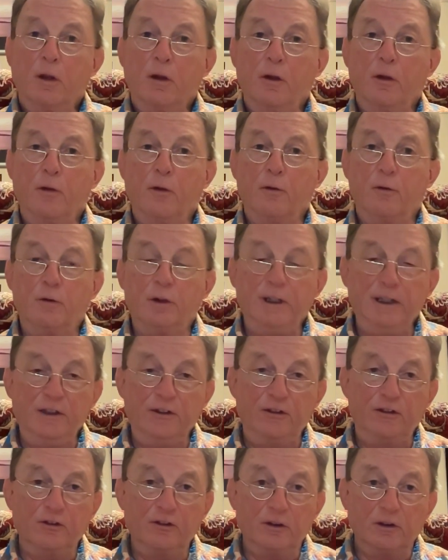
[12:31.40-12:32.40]
The
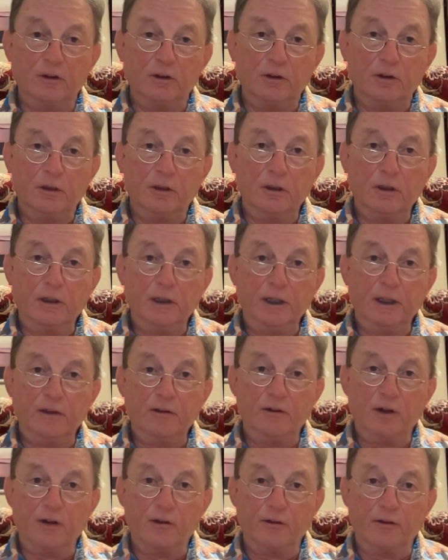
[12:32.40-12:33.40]
reason it
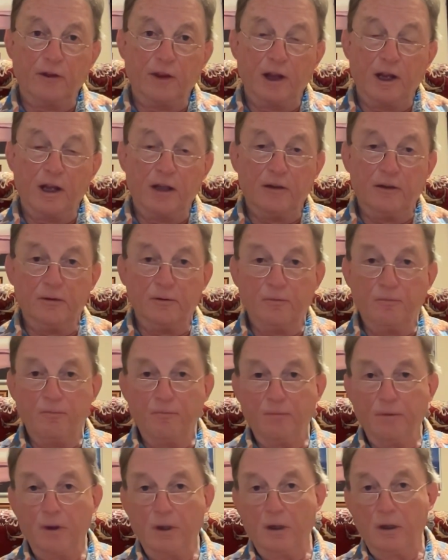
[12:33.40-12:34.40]
does that,
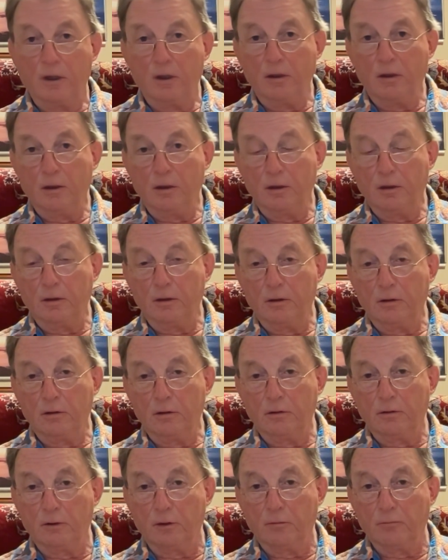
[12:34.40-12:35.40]

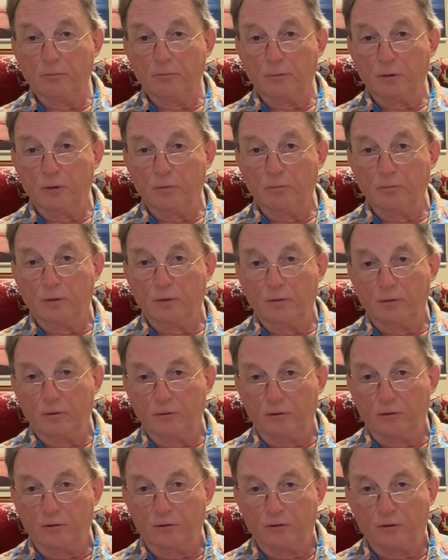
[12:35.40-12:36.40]
uh,
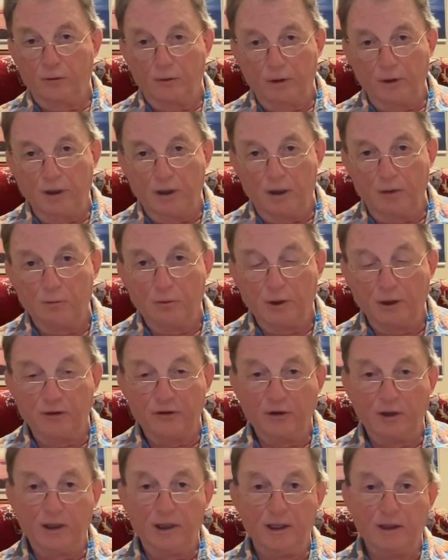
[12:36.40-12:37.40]
sorry, when I
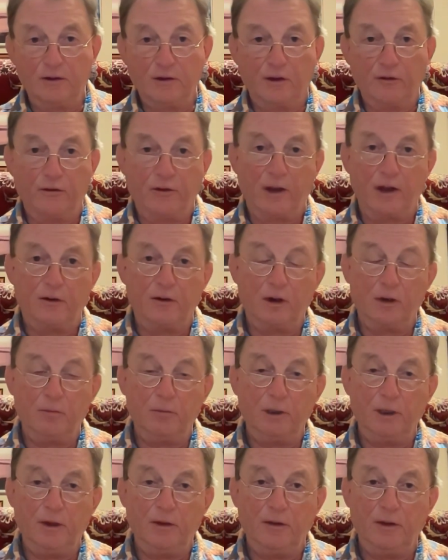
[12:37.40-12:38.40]
say it does that, I
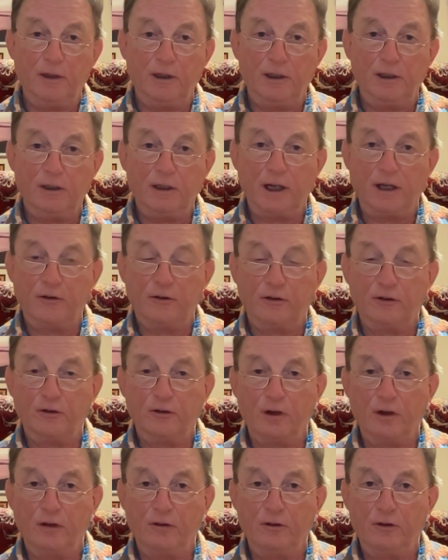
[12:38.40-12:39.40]
mean the
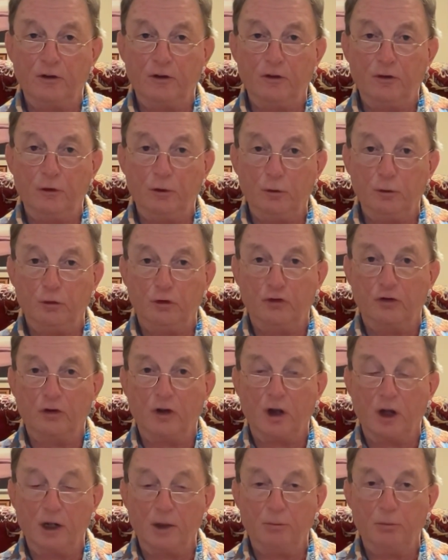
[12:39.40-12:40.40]
exercise induced
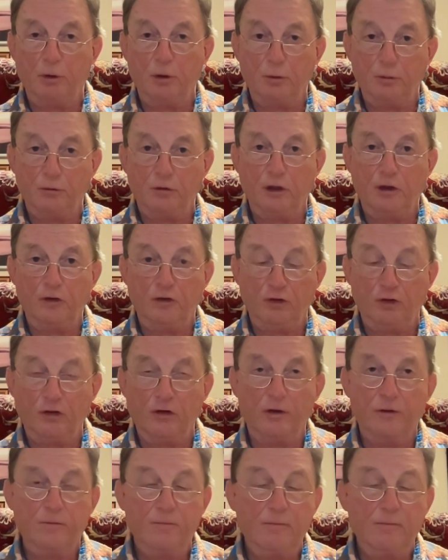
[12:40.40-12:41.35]
hypotension,